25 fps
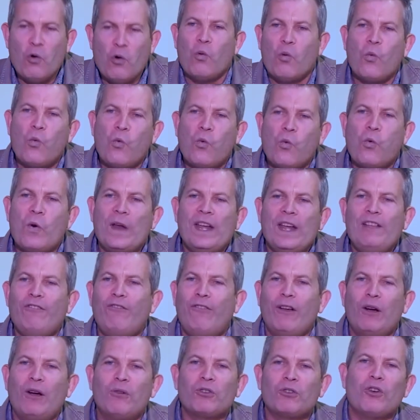When he
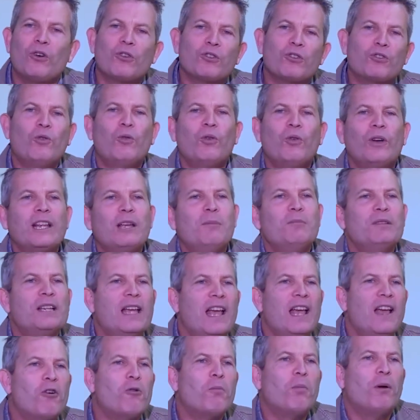felt God calling him to
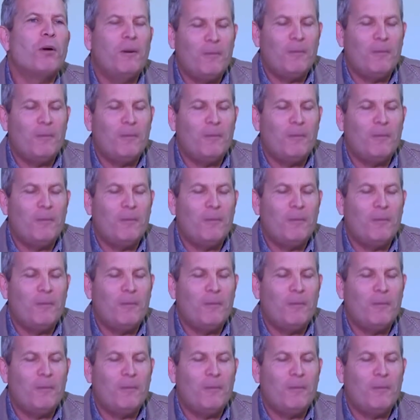help.